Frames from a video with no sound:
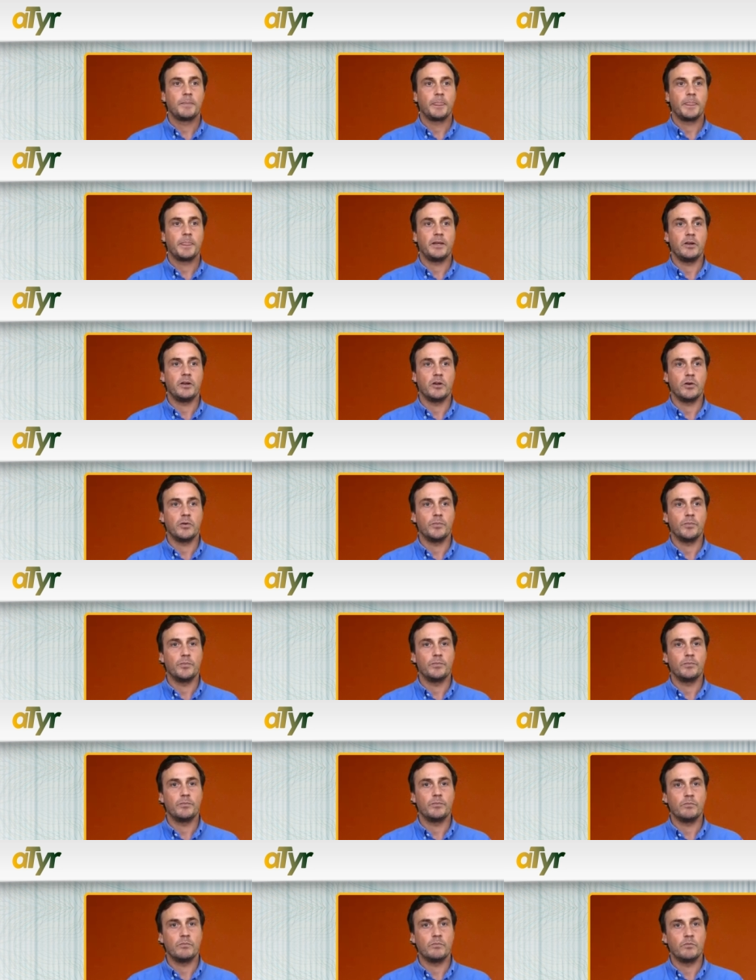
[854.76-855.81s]
you know,
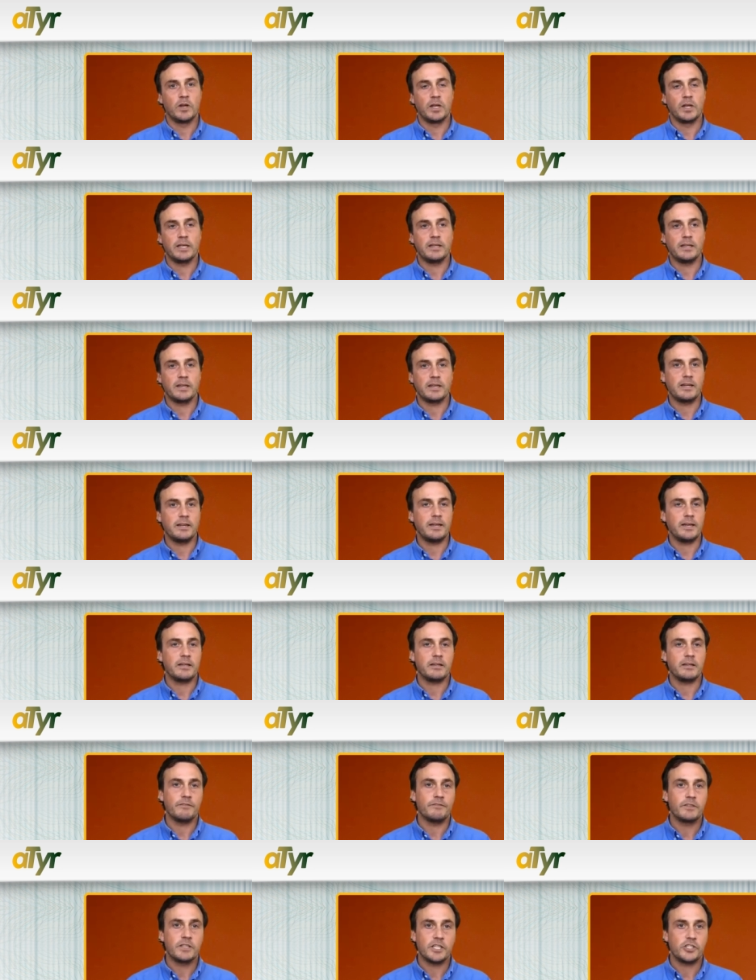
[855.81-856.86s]
really the
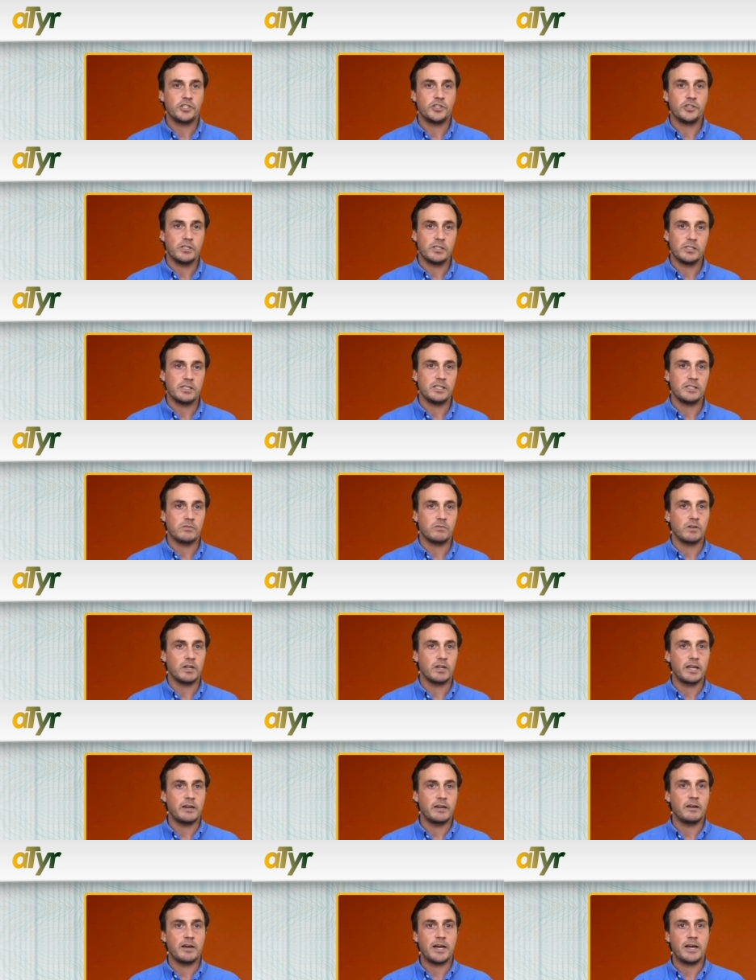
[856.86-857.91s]
connective tissue disease
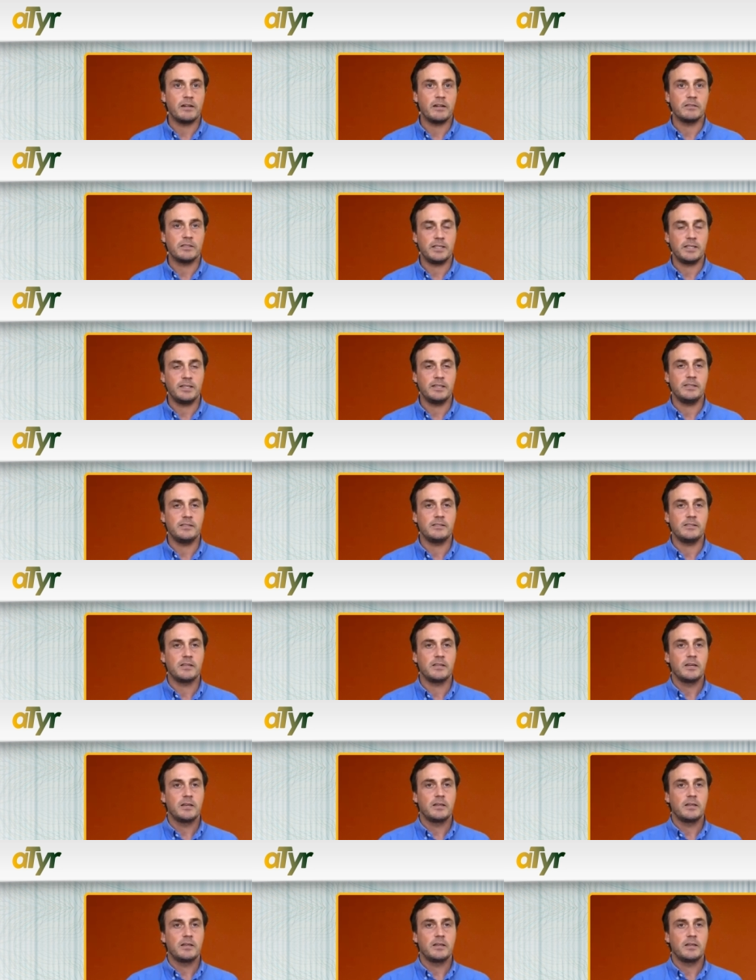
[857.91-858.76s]
related ILDs,